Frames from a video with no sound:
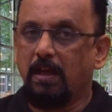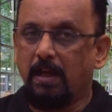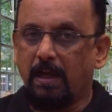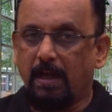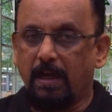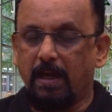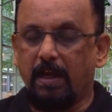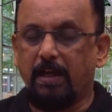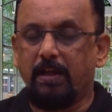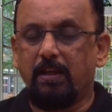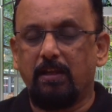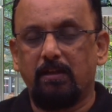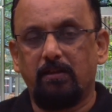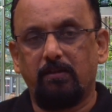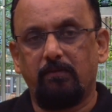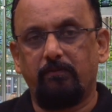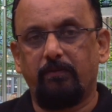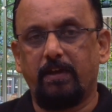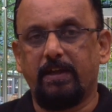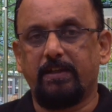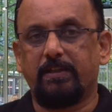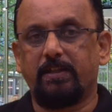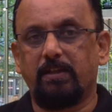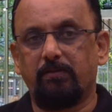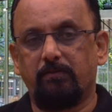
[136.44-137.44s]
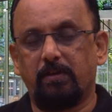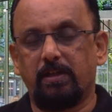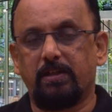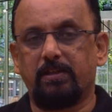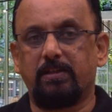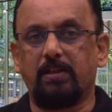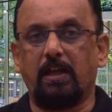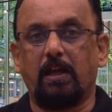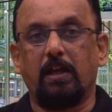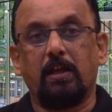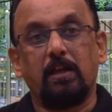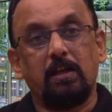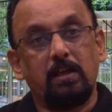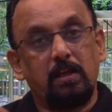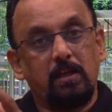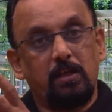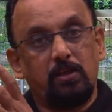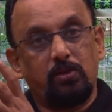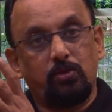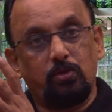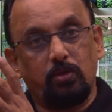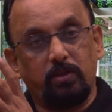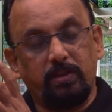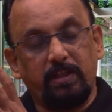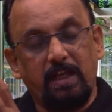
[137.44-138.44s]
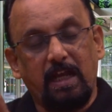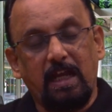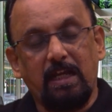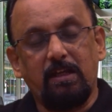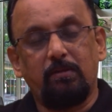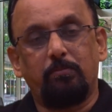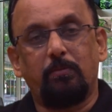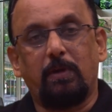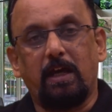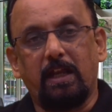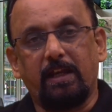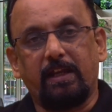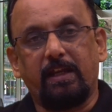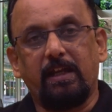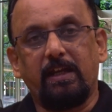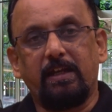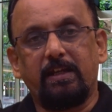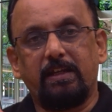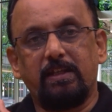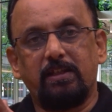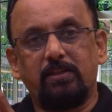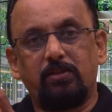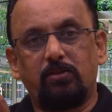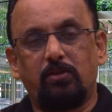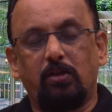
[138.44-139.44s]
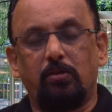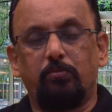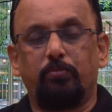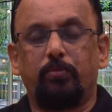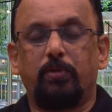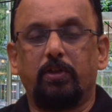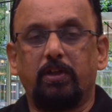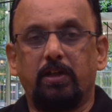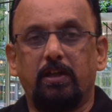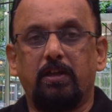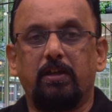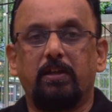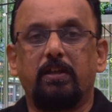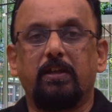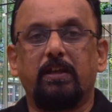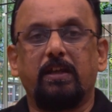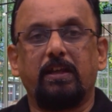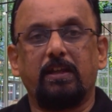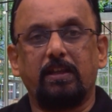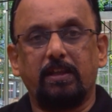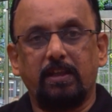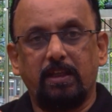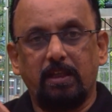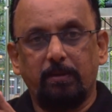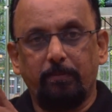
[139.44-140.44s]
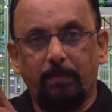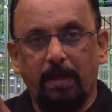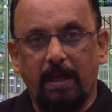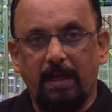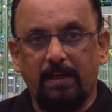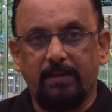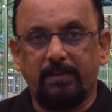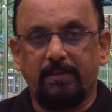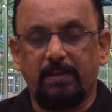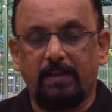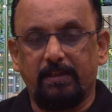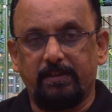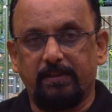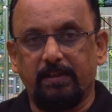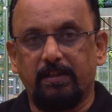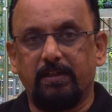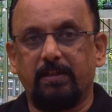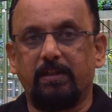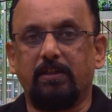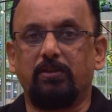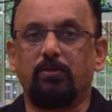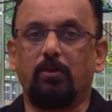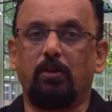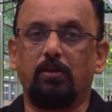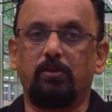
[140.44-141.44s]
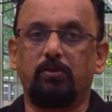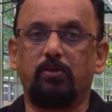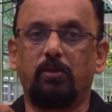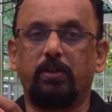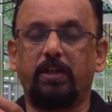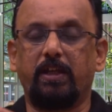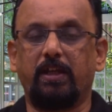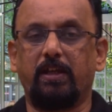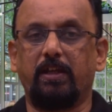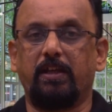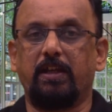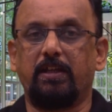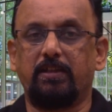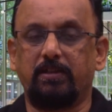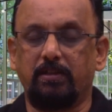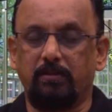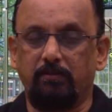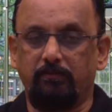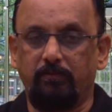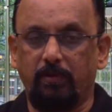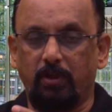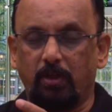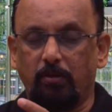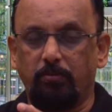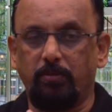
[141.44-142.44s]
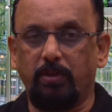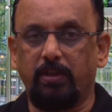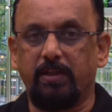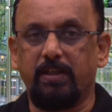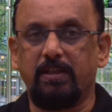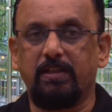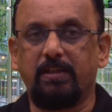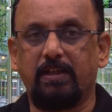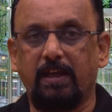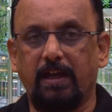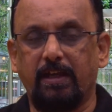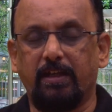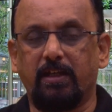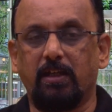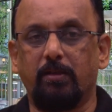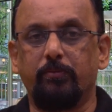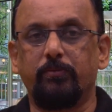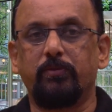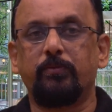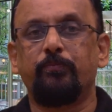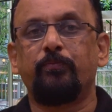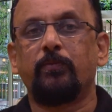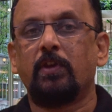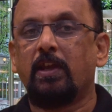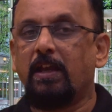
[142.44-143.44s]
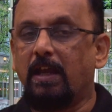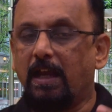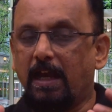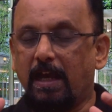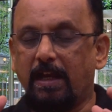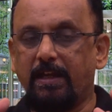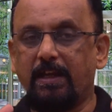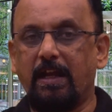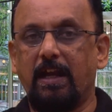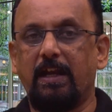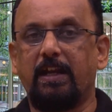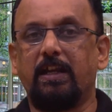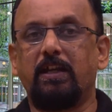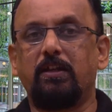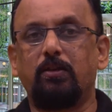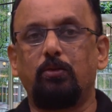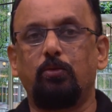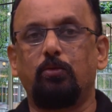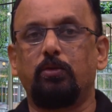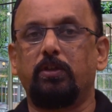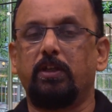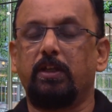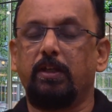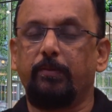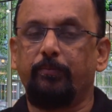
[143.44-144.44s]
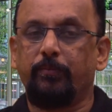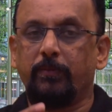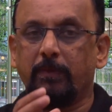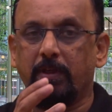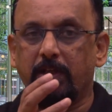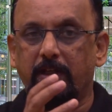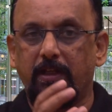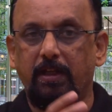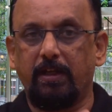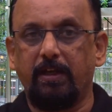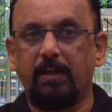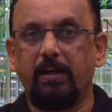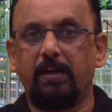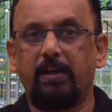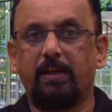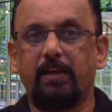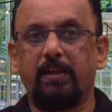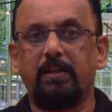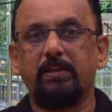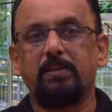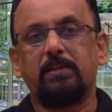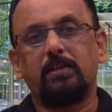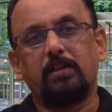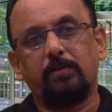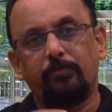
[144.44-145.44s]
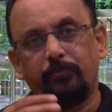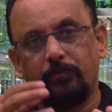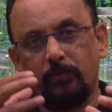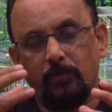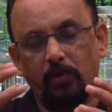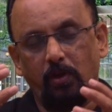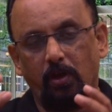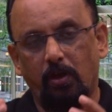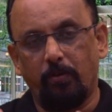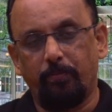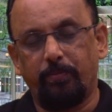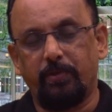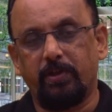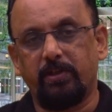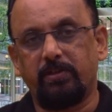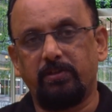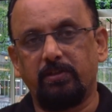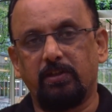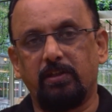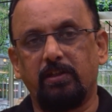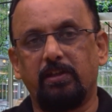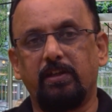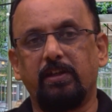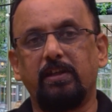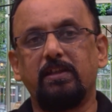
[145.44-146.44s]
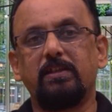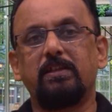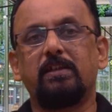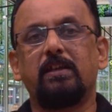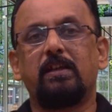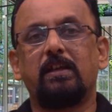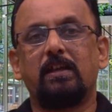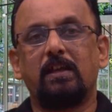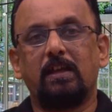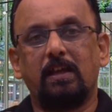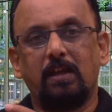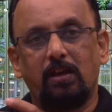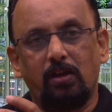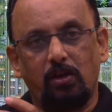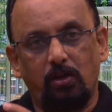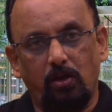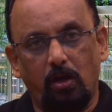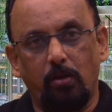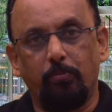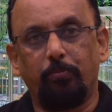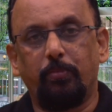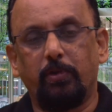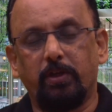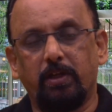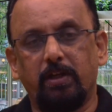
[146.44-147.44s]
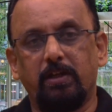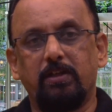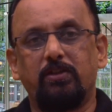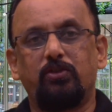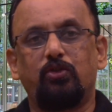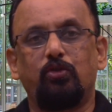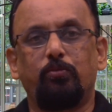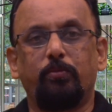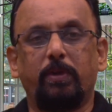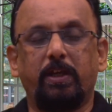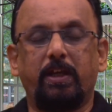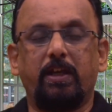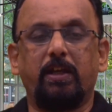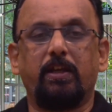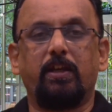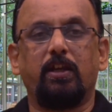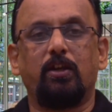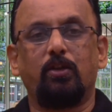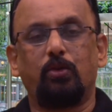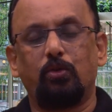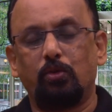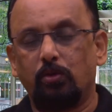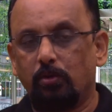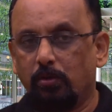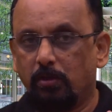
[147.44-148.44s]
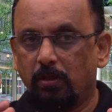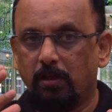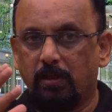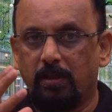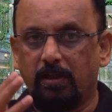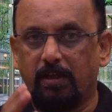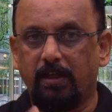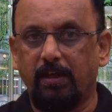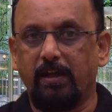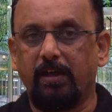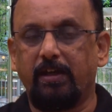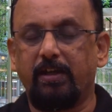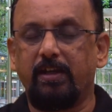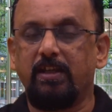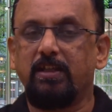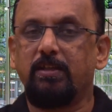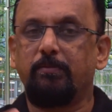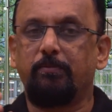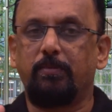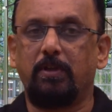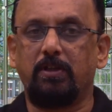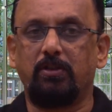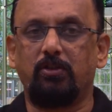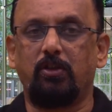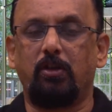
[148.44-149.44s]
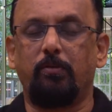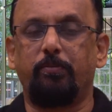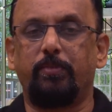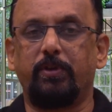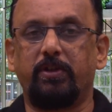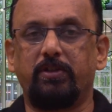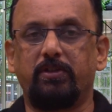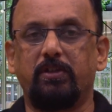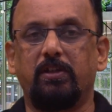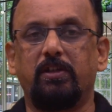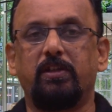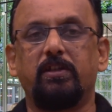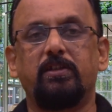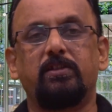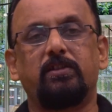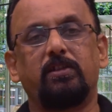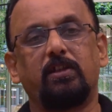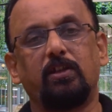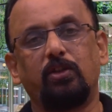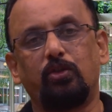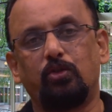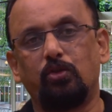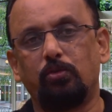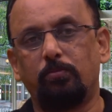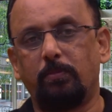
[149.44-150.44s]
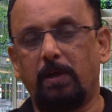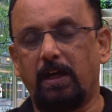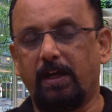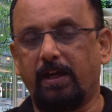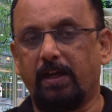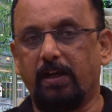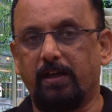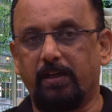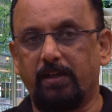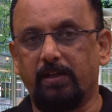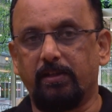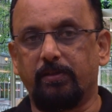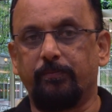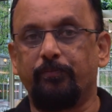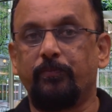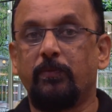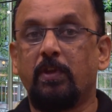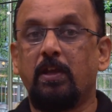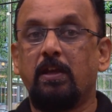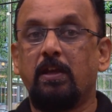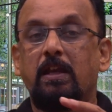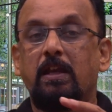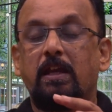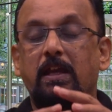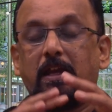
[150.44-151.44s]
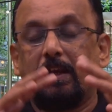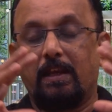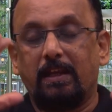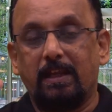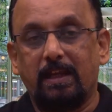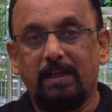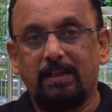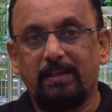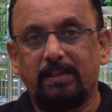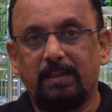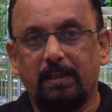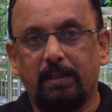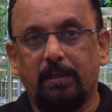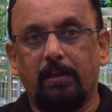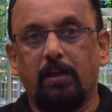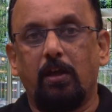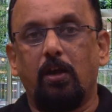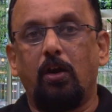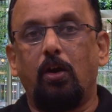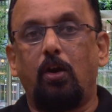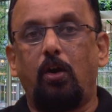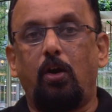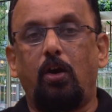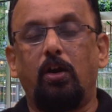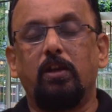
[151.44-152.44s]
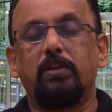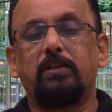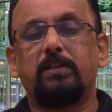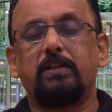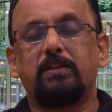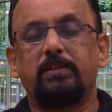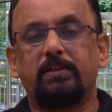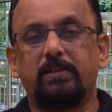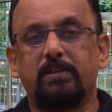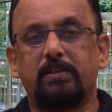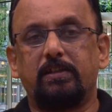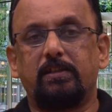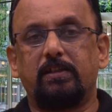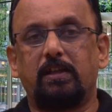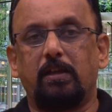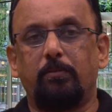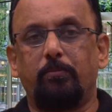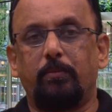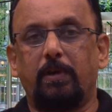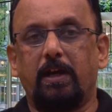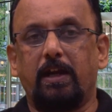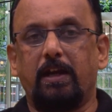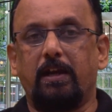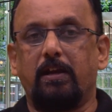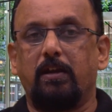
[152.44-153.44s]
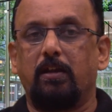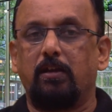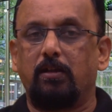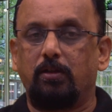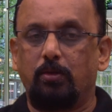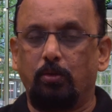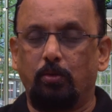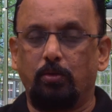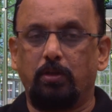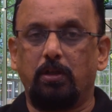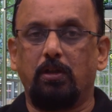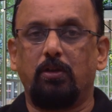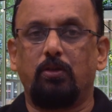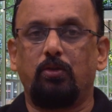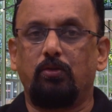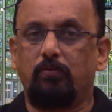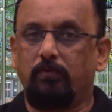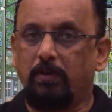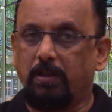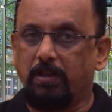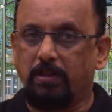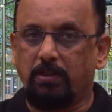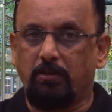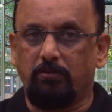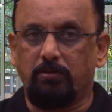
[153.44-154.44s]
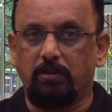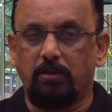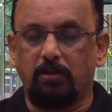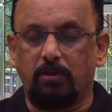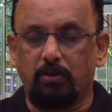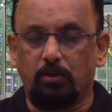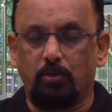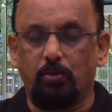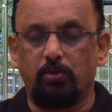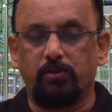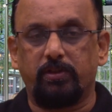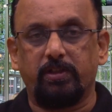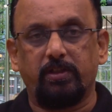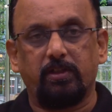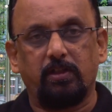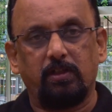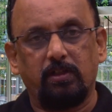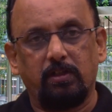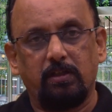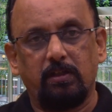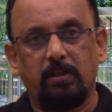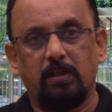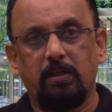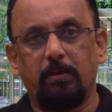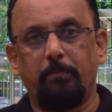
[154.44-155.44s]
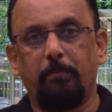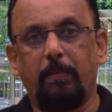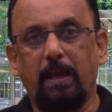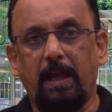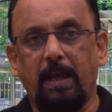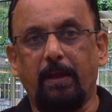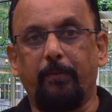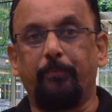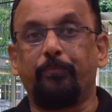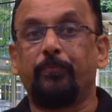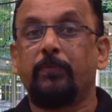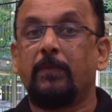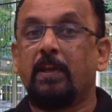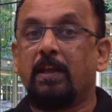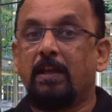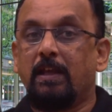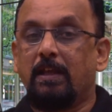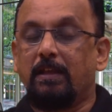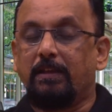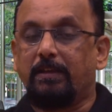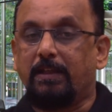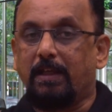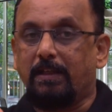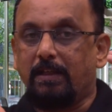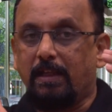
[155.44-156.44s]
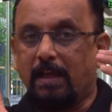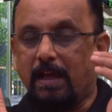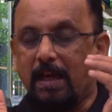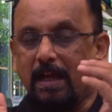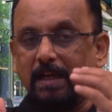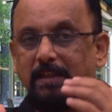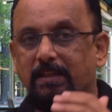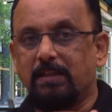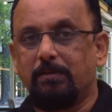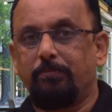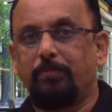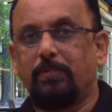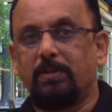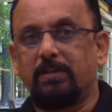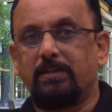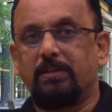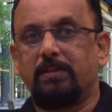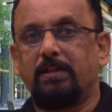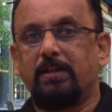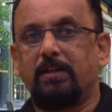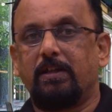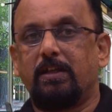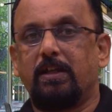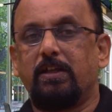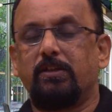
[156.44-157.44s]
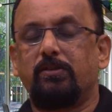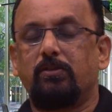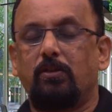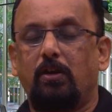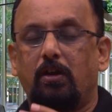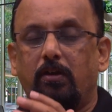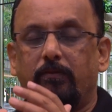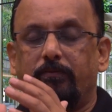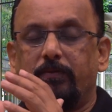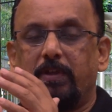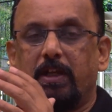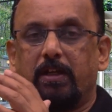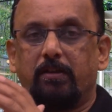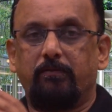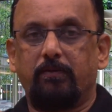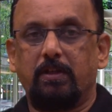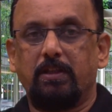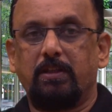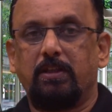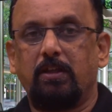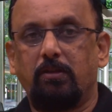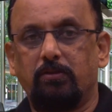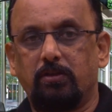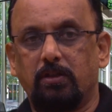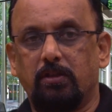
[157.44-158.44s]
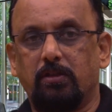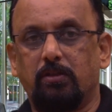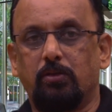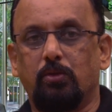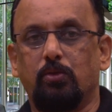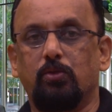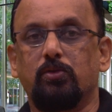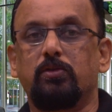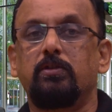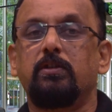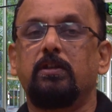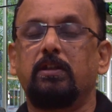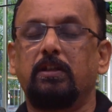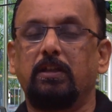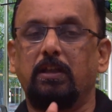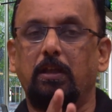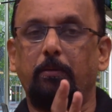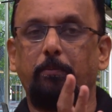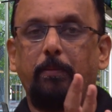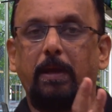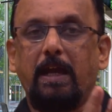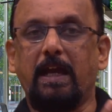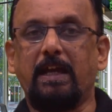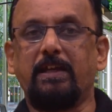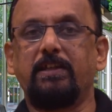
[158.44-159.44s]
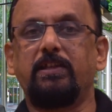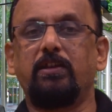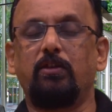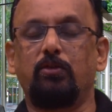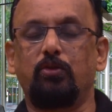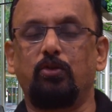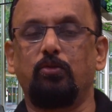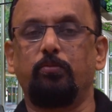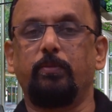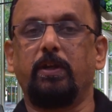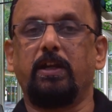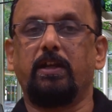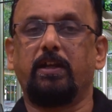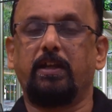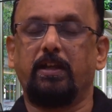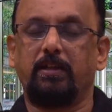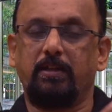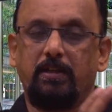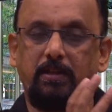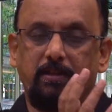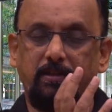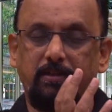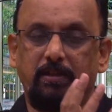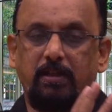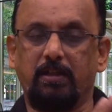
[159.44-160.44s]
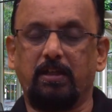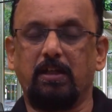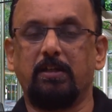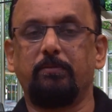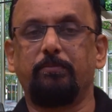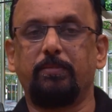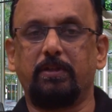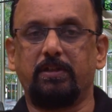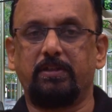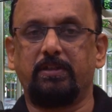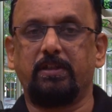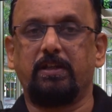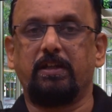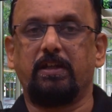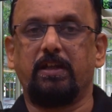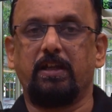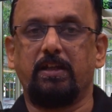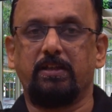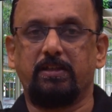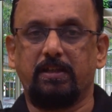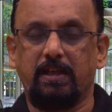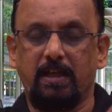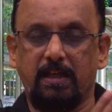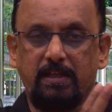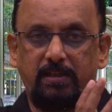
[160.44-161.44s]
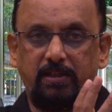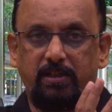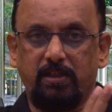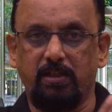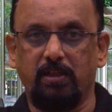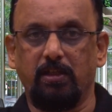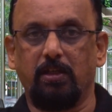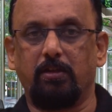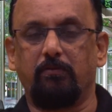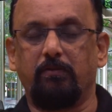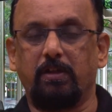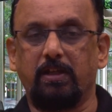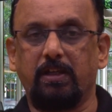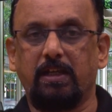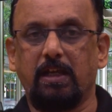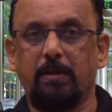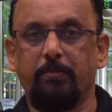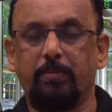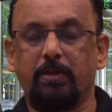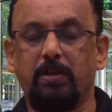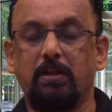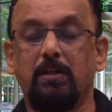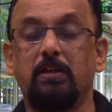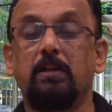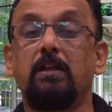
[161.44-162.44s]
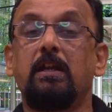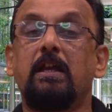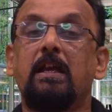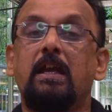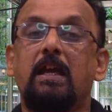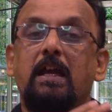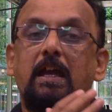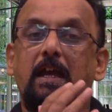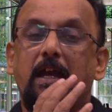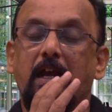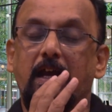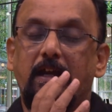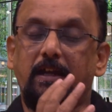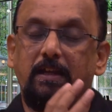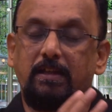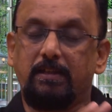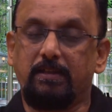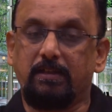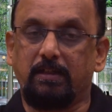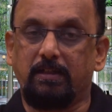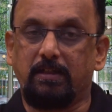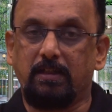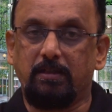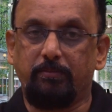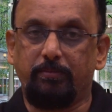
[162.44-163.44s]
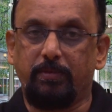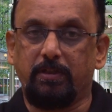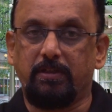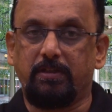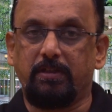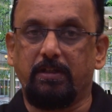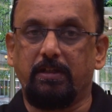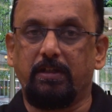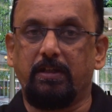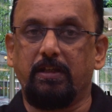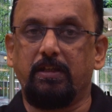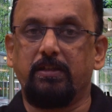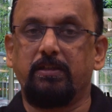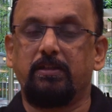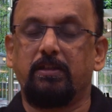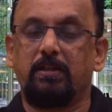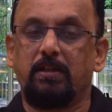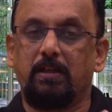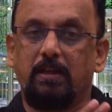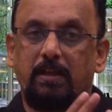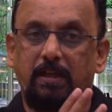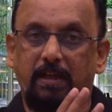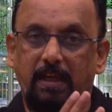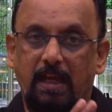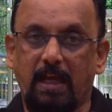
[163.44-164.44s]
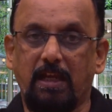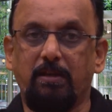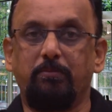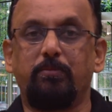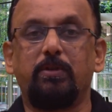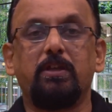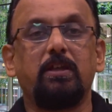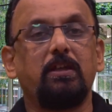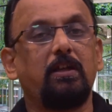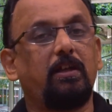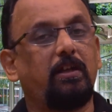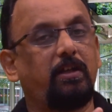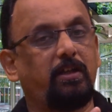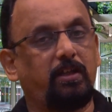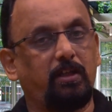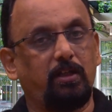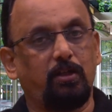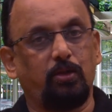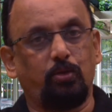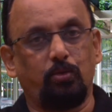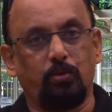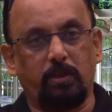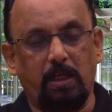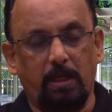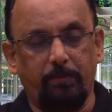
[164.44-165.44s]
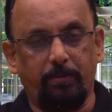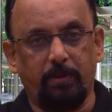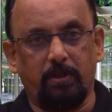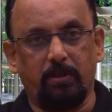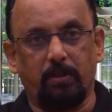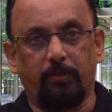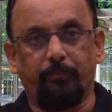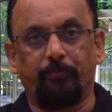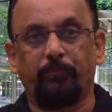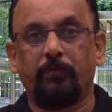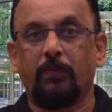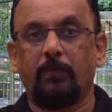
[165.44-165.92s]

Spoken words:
and vice versa. So that market risk component in the bank's asset is also taken as one of the risk items and added to the credit risk, operational risk components to make it into credit risk plus operational risk into market risk. Let's say all these risks combined total to 1000 crores in a bank. Then as a percentage of that 1000 crores, the banks have to maintain a certain percentage as Tier 1 capital and a certain percentage can be a Tier 2 capital.